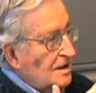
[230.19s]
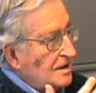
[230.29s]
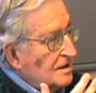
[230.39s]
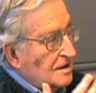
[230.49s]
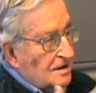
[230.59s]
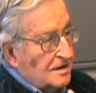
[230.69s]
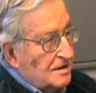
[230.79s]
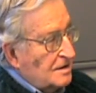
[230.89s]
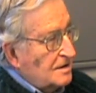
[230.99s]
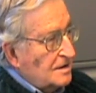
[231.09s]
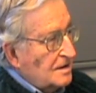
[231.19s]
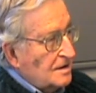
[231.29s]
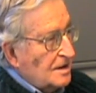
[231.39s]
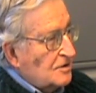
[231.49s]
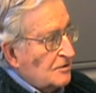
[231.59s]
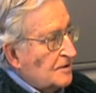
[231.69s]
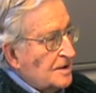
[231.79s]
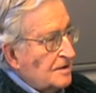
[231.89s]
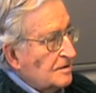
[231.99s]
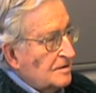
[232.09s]
And that's what we
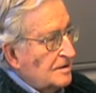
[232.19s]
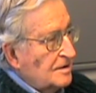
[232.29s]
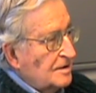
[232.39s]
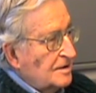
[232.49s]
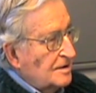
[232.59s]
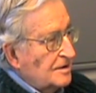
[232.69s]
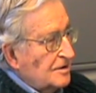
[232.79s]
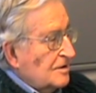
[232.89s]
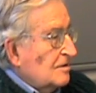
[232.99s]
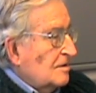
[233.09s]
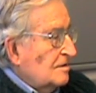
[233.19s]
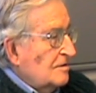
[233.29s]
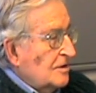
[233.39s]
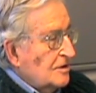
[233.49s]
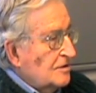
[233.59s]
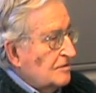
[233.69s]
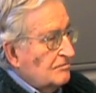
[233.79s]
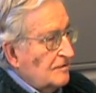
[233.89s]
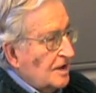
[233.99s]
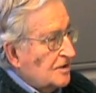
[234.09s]
know. So you
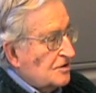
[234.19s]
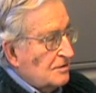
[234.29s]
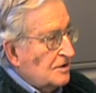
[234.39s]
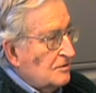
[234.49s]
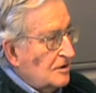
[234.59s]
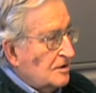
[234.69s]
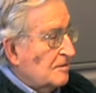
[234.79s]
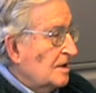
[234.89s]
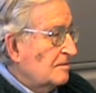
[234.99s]
can guess what you want.